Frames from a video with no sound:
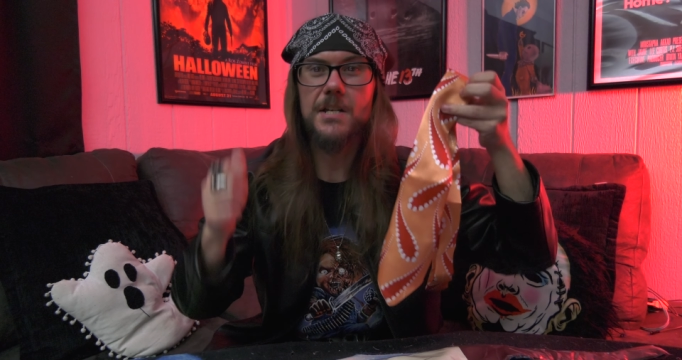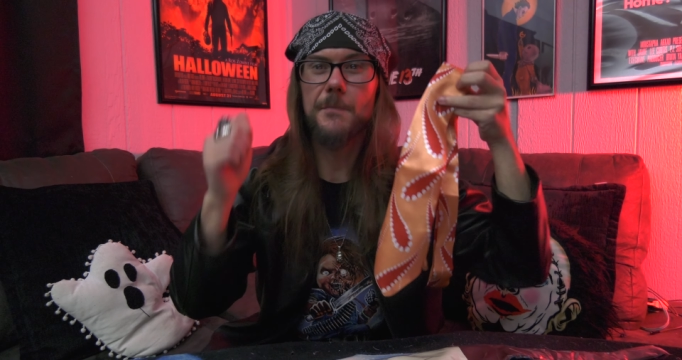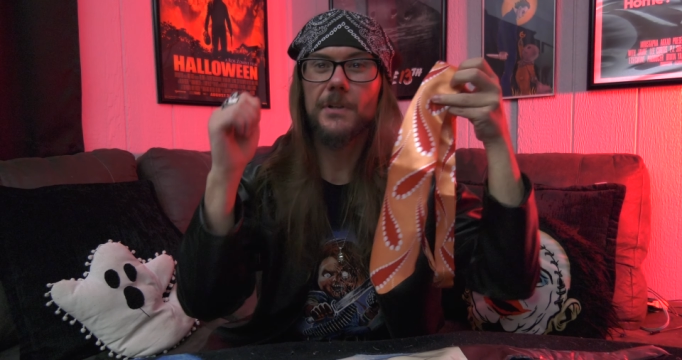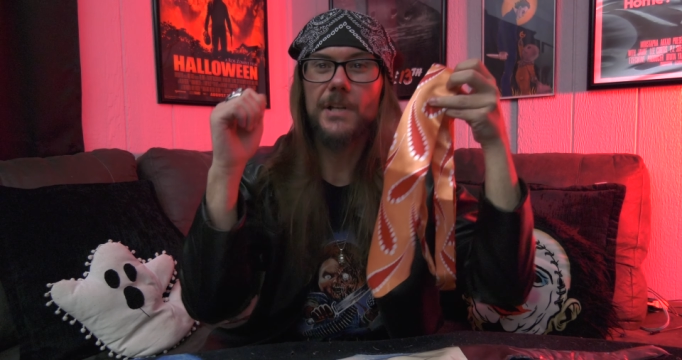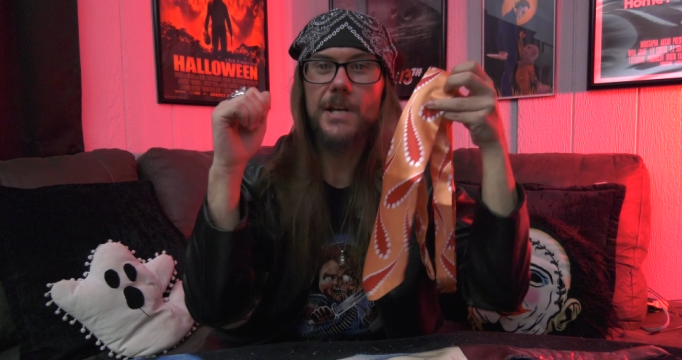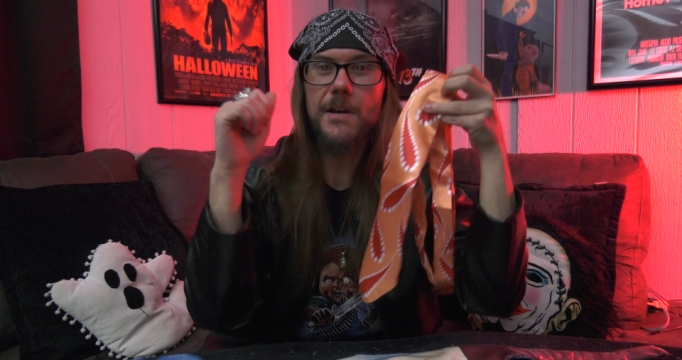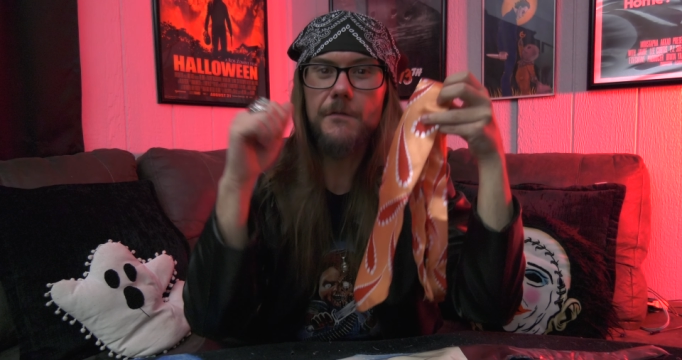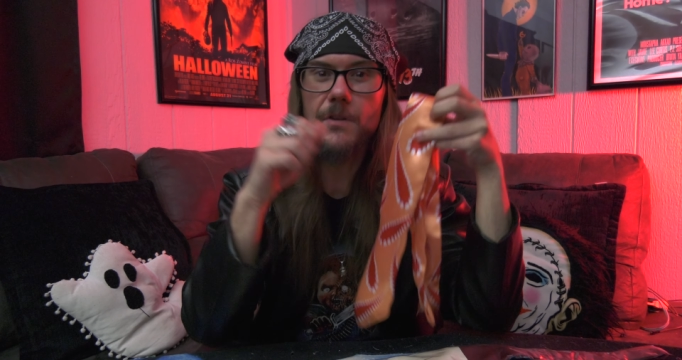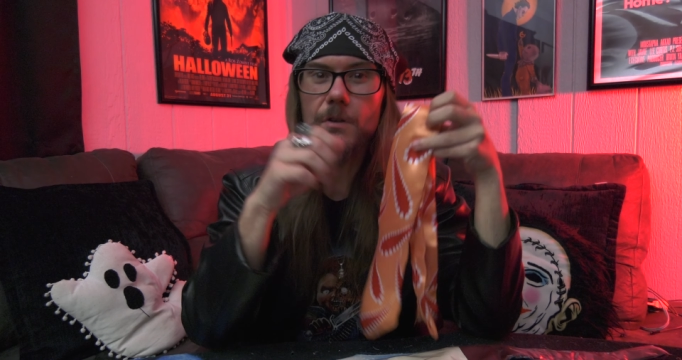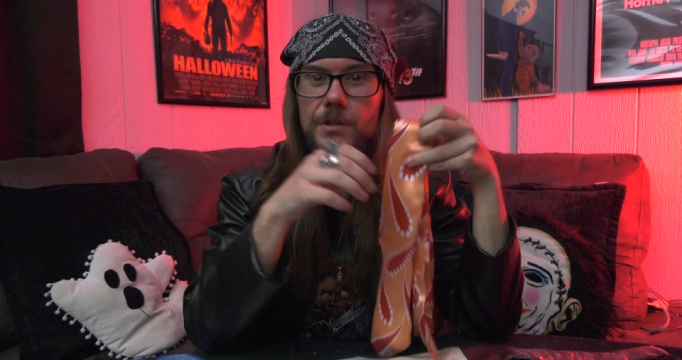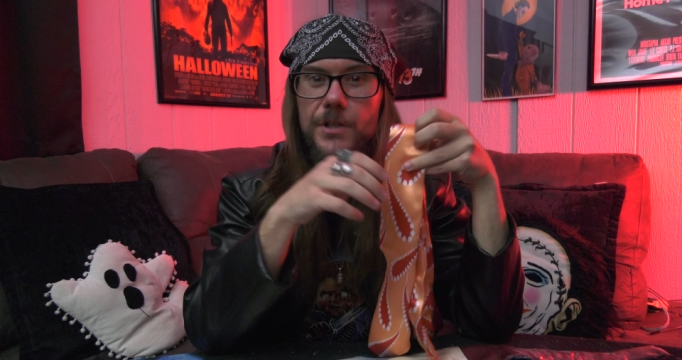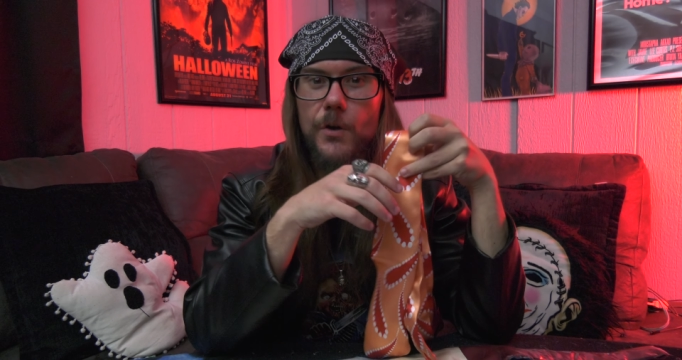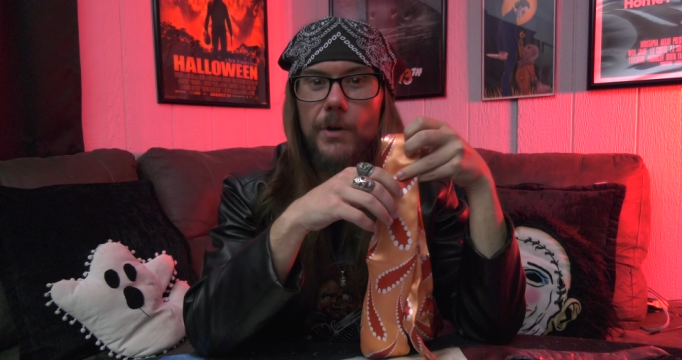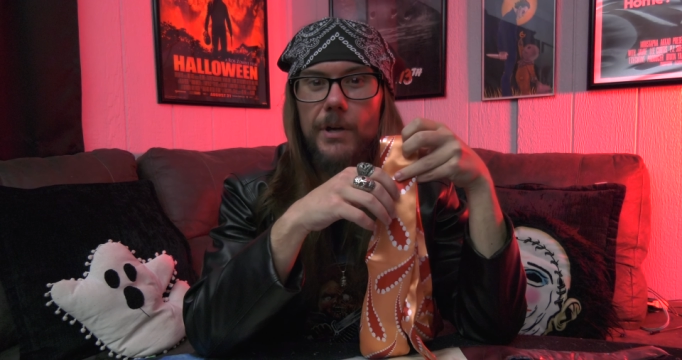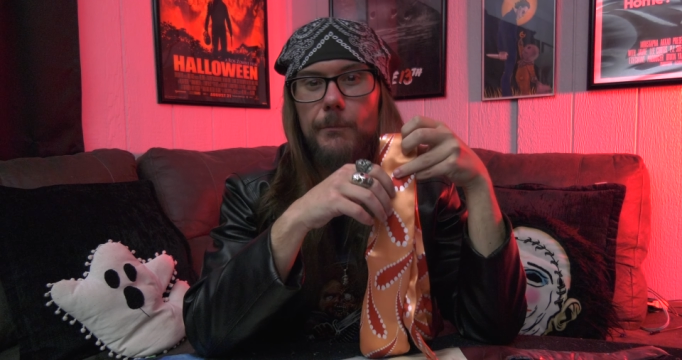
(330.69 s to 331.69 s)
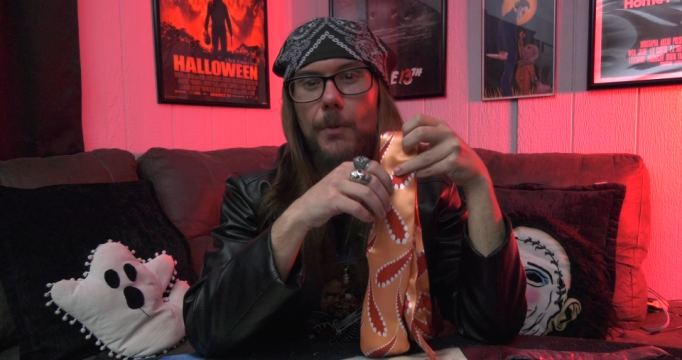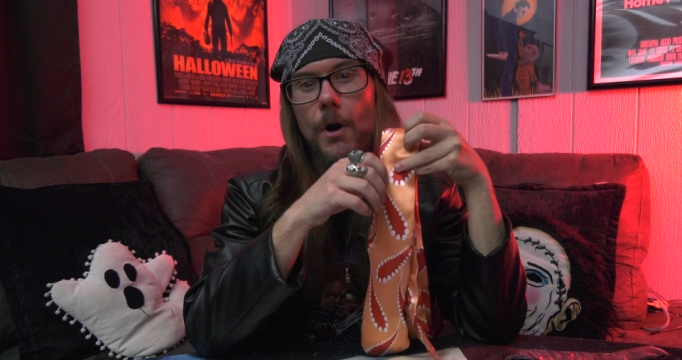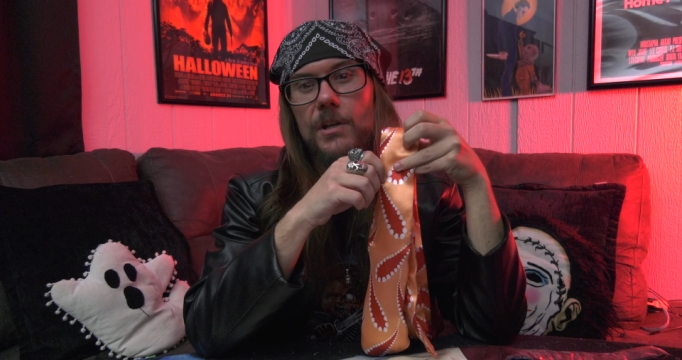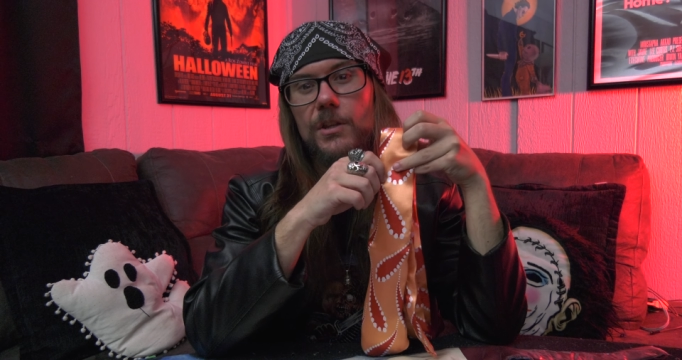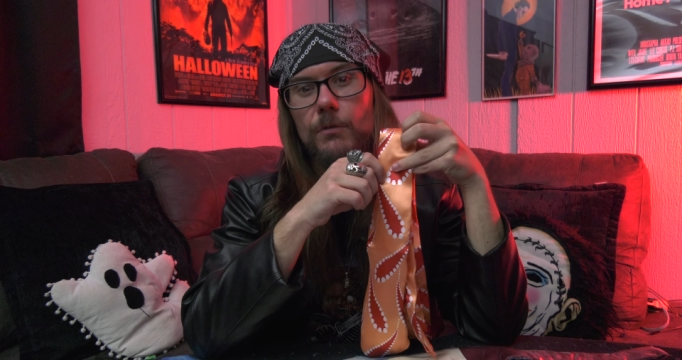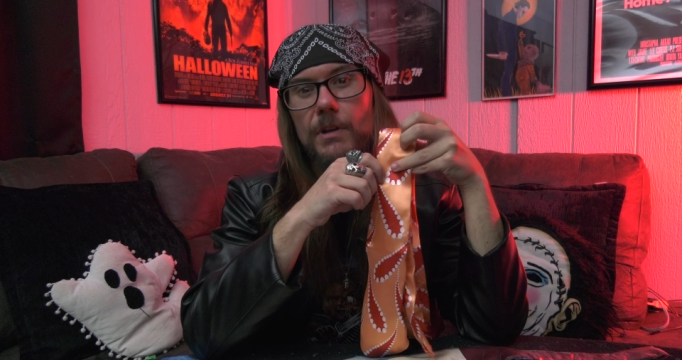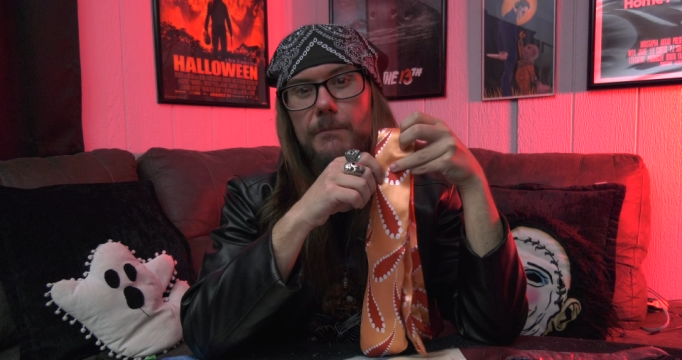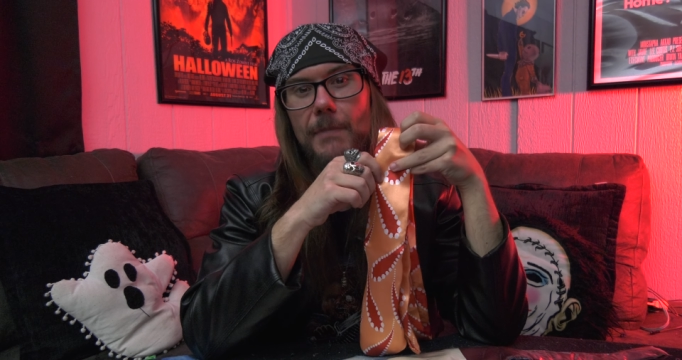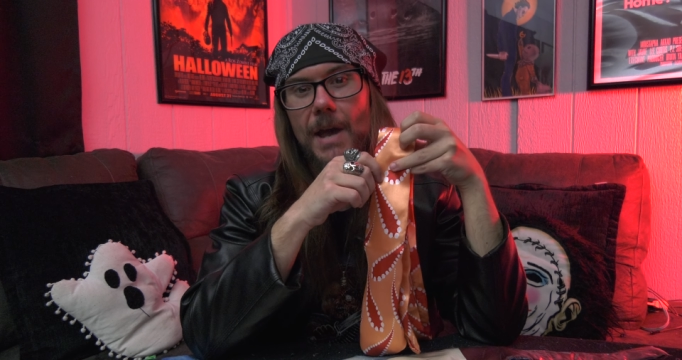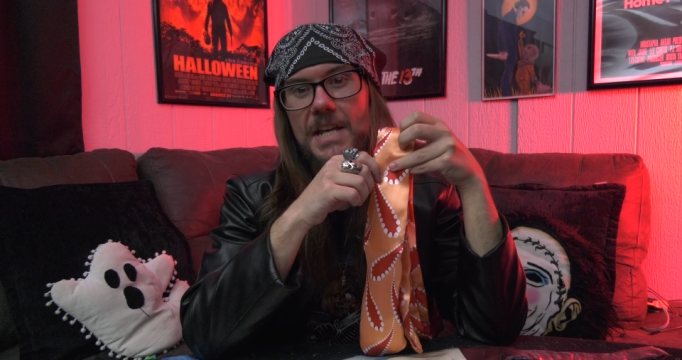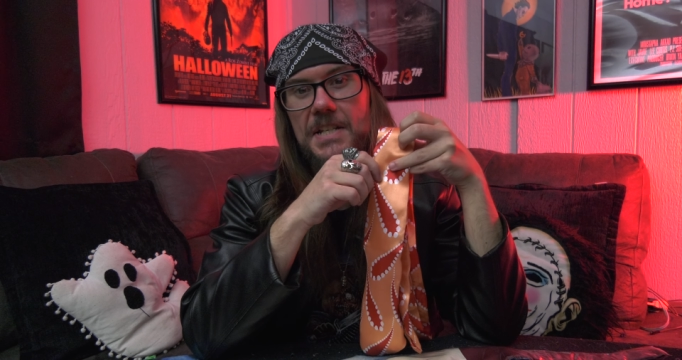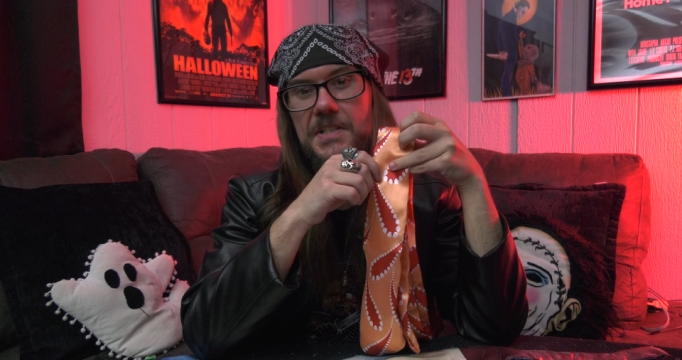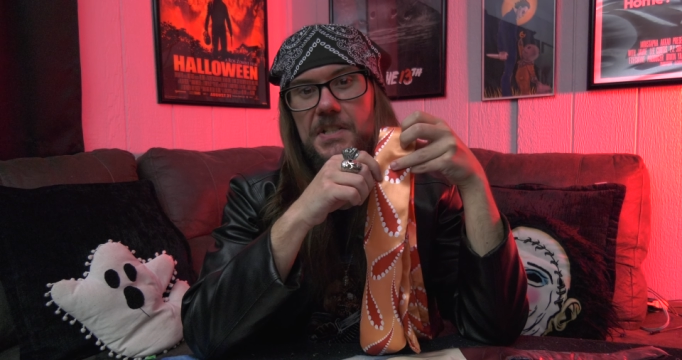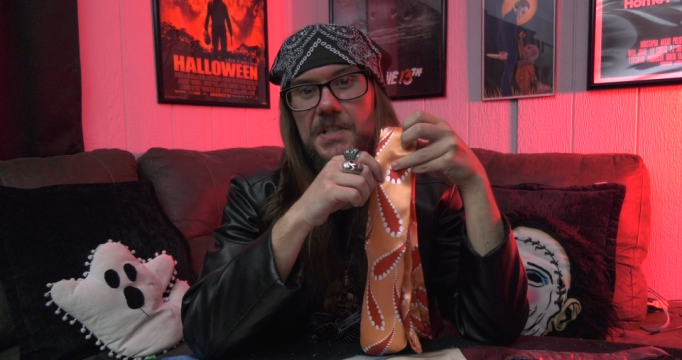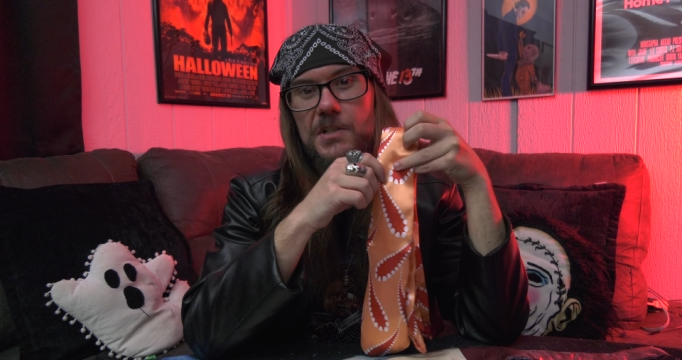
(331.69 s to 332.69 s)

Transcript: I believe they're doing Part 3 masks